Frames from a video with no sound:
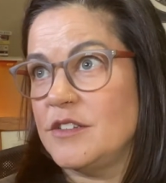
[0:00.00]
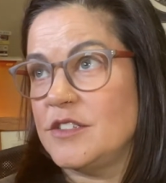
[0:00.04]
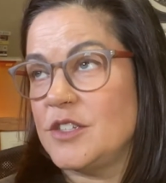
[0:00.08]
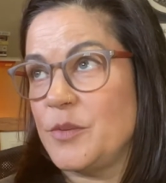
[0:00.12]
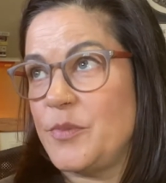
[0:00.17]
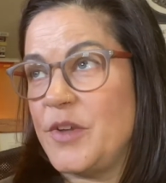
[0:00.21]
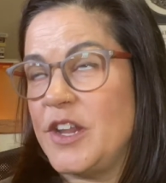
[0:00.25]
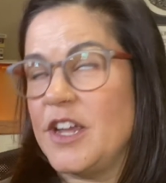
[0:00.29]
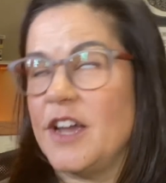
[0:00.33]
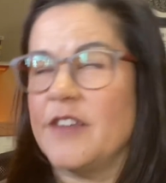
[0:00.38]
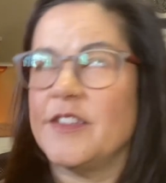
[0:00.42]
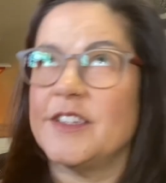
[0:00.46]

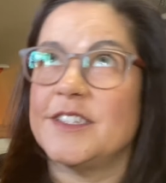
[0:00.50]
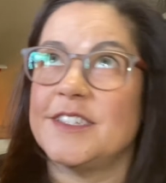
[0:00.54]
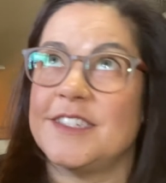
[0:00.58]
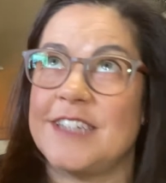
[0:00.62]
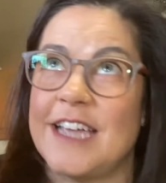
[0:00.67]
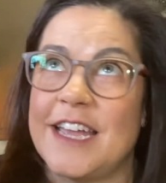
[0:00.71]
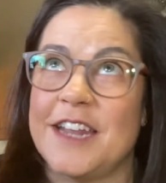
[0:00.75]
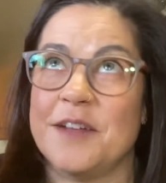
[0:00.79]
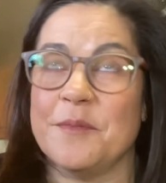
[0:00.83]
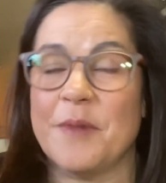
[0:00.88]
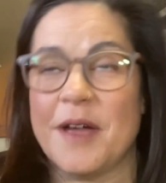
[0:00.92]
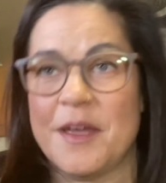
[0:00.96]
Depending on the
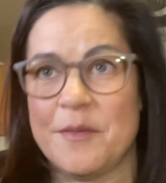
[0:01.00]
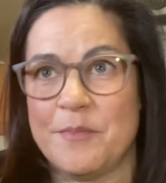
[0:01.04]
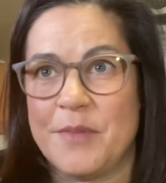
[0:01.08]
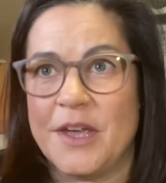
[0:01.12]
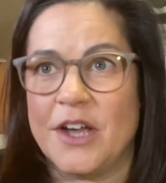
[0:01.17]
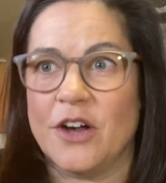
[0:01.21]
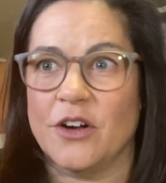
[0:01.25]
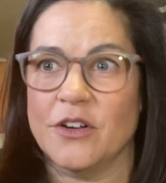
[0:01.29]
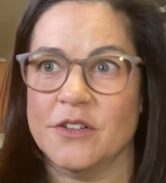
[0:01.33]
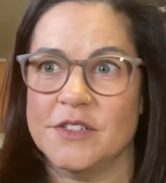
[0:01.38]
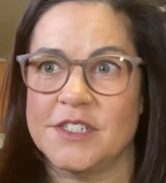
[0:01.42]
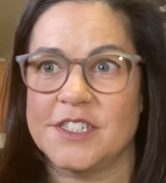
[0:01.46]
state, it might be
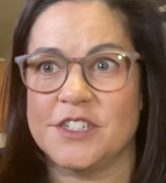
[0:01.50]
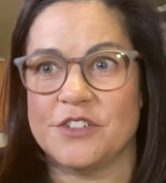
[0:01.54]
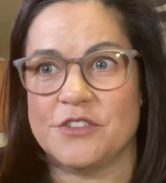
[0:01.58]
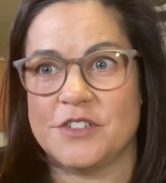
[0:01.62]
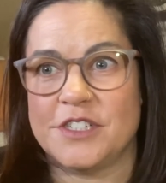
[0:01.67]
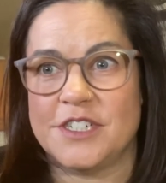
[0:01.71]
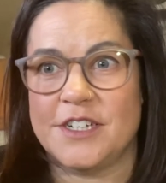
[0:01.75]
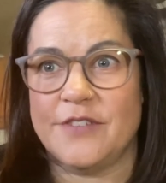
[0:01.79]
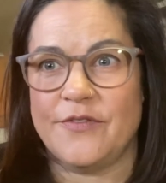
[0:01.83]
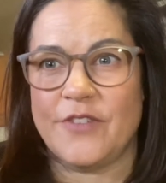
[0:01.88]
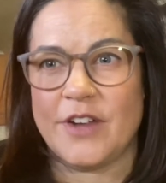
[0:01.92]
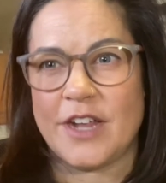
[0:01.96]
called
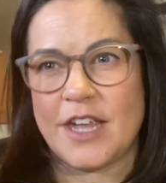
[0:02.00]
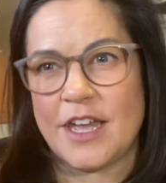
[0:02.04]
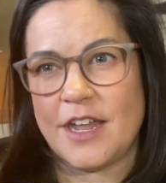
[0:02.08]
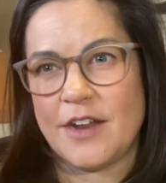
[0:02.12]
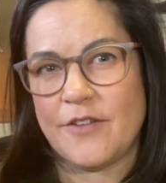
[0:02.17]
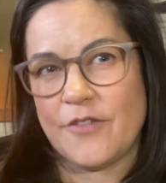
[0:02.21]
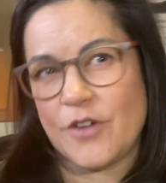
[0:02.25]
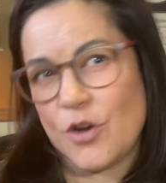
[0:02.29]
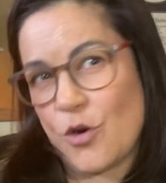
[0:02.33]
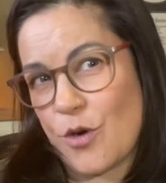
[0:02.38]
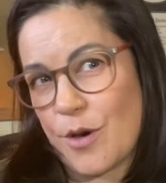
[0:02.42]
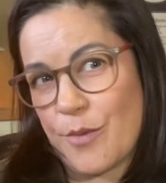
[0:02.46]
certificate of
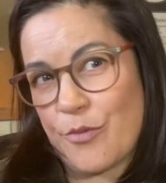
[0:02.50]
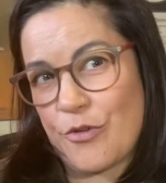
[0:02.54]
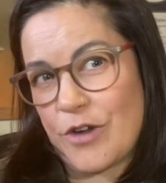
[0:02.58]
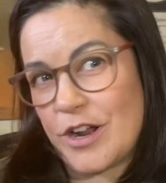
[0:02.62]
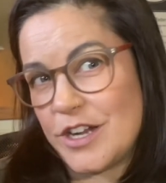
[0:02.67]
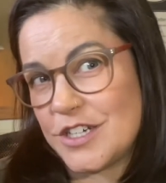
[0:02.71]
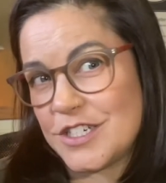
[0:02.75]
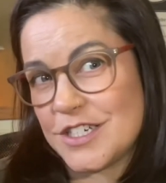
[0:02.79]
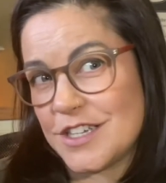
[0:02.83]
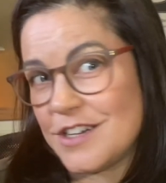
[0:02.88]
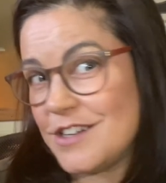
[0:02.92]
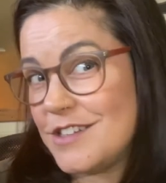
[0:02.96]

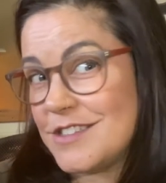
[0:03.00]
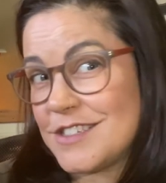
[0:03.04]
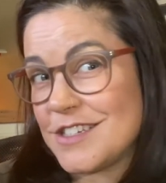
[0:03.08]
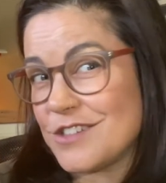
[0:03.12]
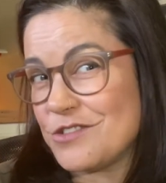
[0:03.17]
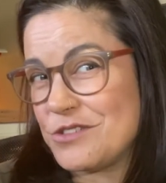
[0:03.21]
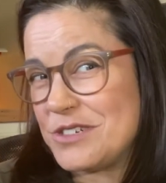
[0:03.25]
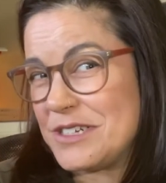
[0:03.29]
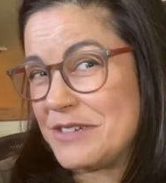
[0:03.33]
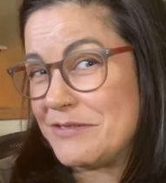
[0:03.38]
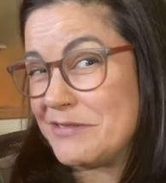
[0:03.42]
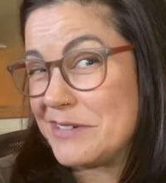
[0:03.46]
incorporation and
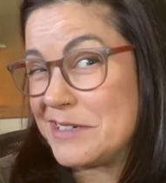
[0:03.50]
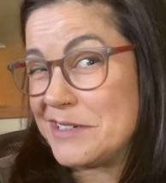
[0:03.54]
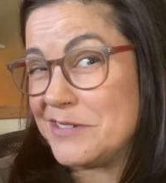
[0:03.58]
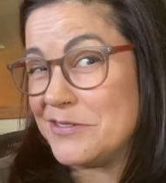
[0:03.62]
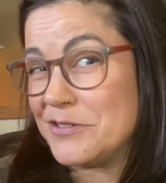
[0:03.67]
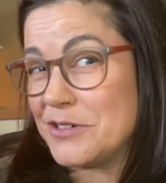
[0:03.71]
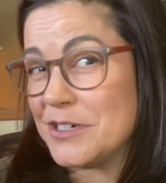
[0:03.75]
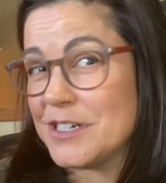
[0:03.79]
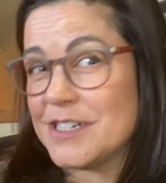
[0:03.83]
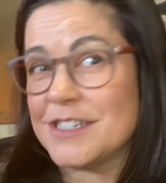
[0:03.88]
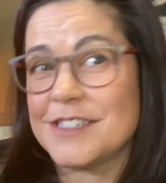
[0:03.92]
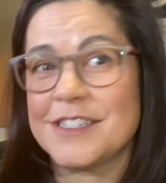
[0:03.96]
certificate of
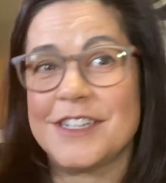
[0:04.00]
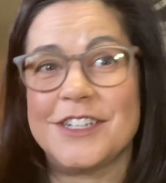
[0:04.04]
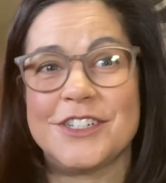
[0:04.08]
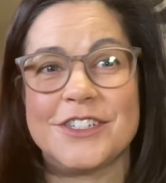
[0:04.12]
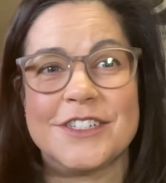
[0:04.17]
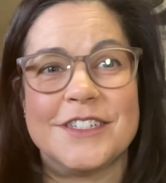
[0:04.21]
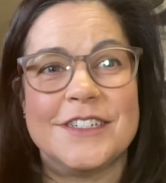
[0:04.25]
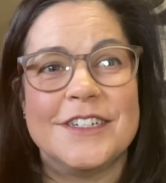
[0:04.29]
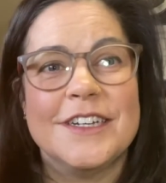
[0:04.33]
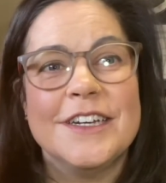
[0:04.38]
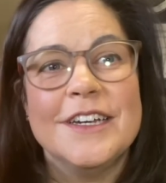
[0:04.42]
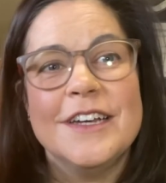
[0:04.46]

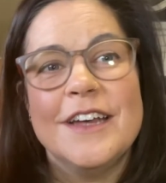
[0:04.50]
organization.